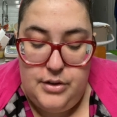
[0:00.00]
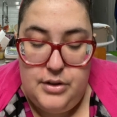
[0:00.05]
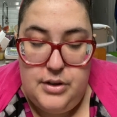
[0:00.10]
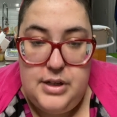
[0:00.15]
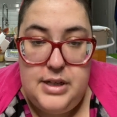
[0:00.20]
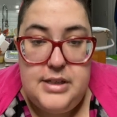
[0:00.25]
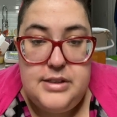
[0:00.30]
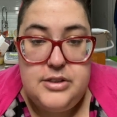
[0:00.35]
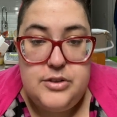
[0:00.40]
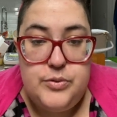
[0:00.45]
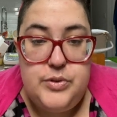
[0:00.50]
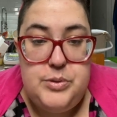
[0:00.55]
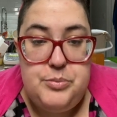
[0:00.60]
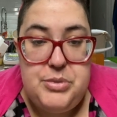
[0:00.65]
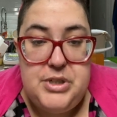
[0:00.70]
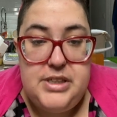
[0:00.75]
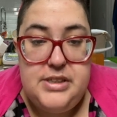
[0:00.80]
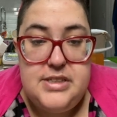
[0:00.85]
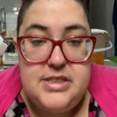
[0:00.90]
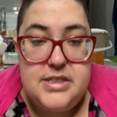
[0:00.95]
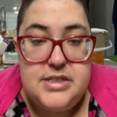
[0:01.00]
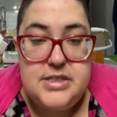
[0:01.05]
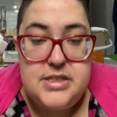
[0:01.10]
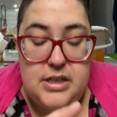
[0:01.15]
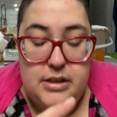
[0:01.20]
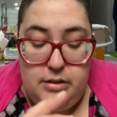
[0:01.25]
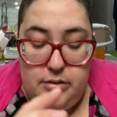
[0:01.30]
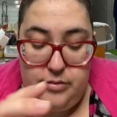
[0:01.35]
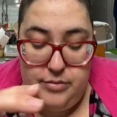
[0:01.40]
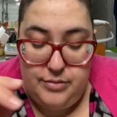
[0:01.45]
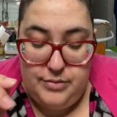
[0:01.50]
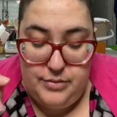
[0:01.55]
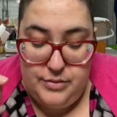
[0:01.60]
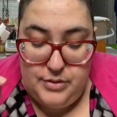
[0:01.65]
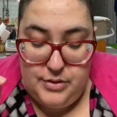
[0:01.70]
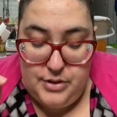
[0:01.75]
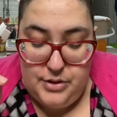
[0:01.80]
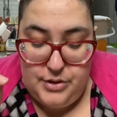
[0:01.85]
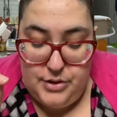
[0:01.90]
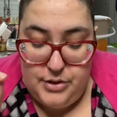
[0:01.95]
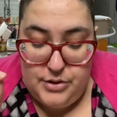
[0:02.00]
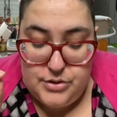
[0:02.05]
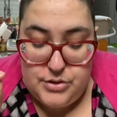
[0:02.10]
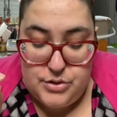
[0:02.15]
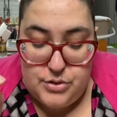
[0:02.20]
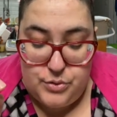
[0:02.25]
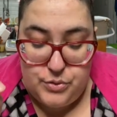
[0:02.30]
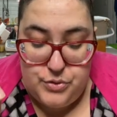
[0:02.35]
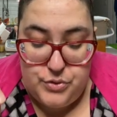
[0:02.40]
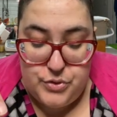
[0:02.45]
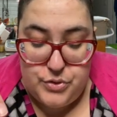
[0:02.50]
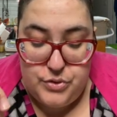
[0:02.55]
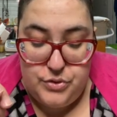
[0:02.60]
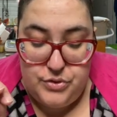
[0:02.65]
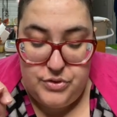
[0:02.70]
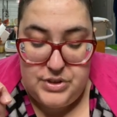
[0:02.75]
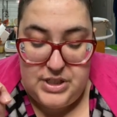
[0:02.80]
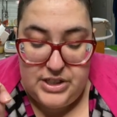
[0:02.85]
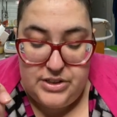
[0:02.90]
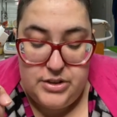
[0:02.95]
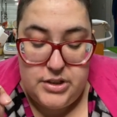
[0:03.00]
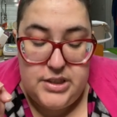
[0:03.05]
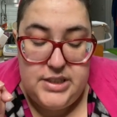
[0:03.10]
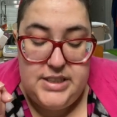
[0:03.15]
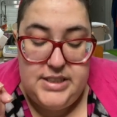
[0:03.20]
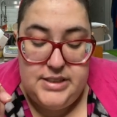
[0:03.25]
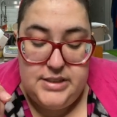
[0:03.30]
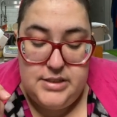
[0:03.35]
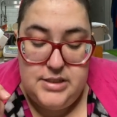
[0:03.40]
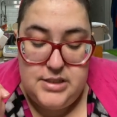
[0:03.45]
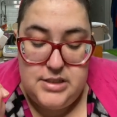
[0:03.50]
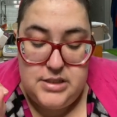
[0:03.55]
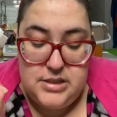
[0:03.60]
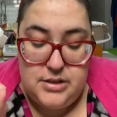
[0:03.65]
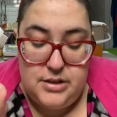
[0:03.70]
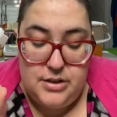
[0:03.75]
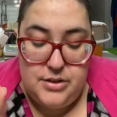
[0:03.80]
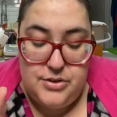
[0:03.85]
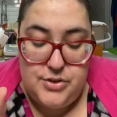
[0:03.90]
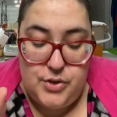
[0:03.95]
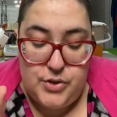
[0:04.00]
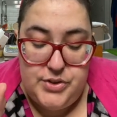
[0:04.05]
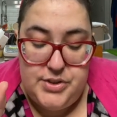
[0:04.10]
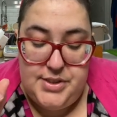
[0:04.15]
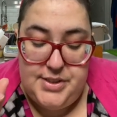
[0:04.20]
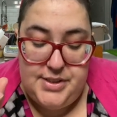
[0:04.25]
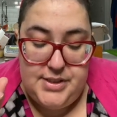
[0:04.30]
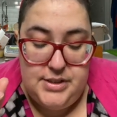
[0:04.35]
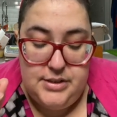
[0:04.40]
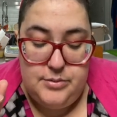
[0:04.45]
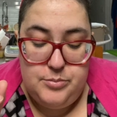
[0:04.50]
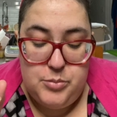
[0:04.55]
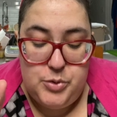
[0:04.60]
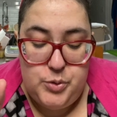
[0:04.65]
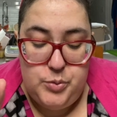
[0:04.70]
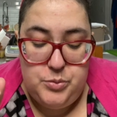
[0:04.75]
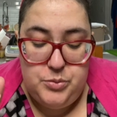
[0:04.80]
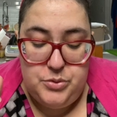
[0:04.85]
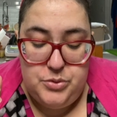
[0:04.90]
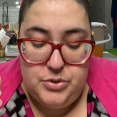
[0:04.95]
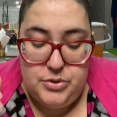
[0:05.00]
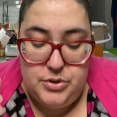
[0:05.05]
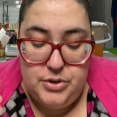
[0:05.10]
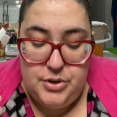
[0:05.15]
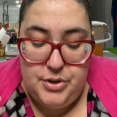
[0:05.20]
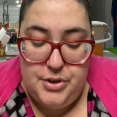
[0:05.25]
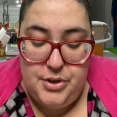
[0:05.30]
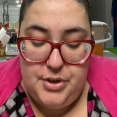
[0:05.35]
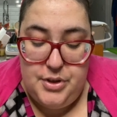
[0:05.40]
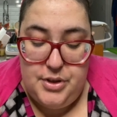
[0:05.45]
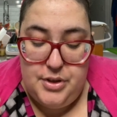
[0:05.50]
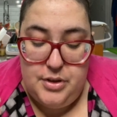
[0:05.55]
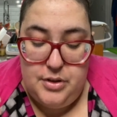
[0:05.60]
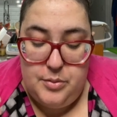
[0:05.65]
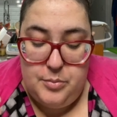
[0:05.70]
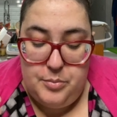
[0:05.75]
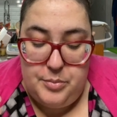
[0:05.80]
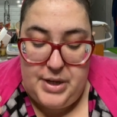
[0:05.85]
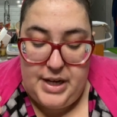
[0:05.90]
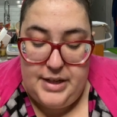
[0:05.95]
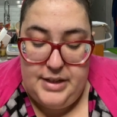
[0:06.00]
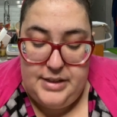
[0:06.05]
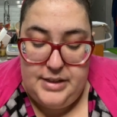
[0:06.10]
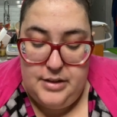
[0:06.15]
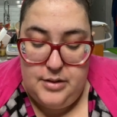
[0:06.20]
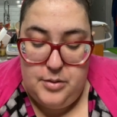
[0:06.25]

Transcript: it repeats itself. So there is 13 moon I'm